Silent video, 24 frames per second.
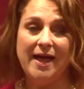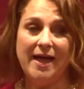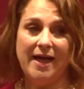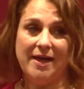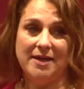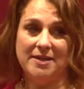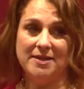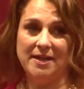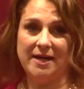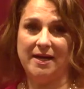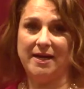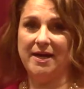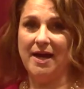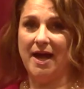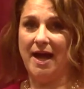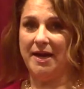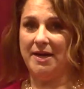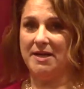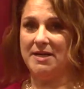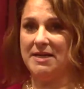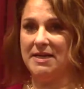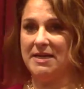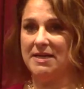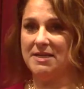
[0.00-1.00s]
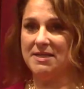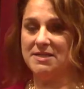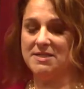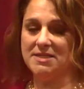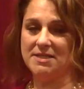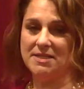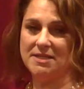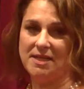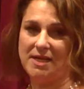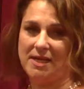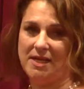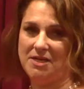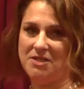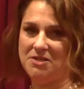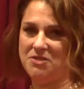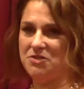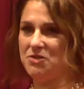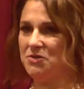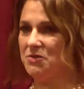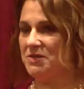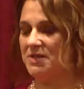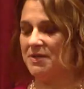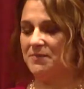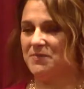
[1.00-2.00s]
And like, I needed to like
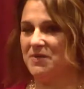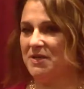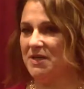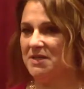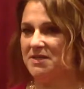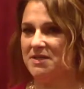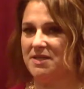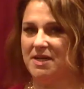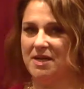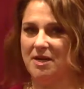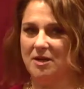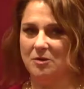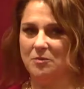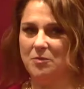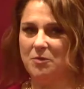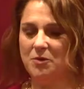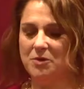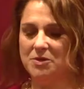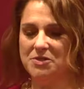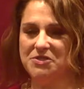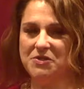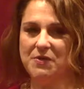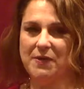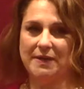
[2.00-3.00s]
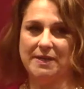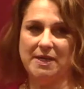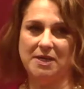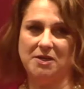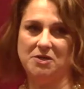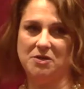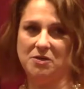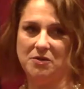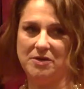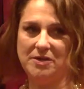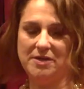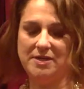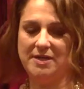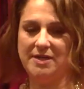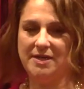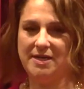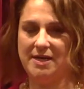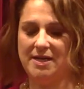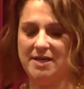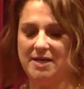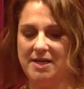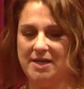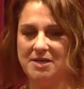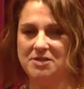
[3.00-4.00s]
do something at the airport, so I like go to the
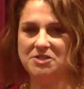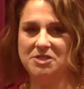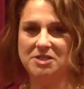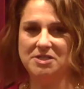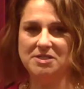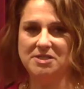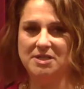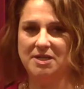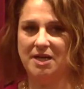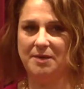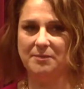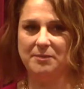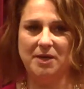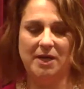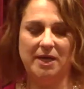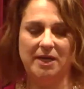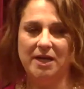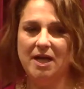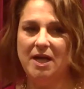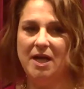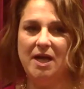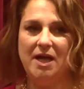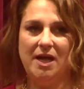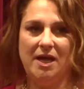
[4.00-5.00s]
gate agent, and I'm like